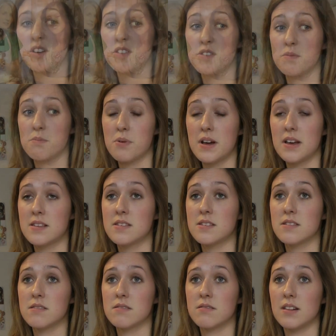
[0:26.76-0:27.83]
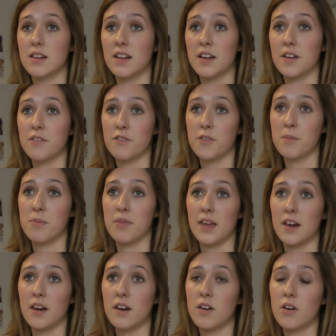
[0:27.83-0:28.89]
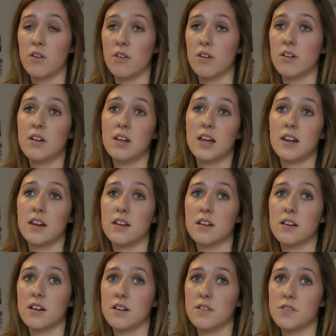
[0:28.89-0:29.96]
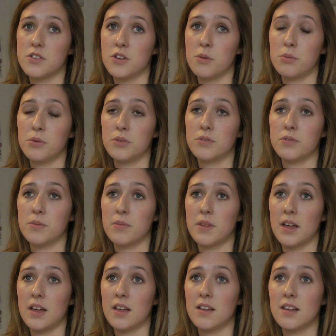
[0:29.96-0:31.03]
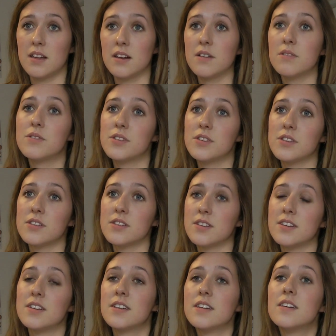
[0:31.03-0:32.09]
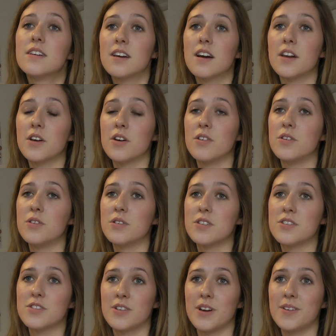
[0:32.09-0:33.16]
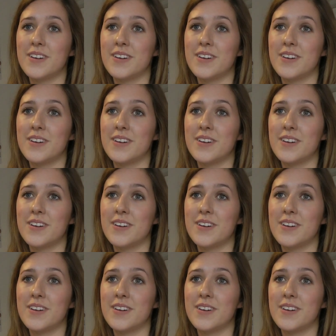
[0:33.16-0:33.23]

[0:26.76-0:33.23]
loads of press like from then on, and it kind of snowballed from there, and it was kind of got orders straight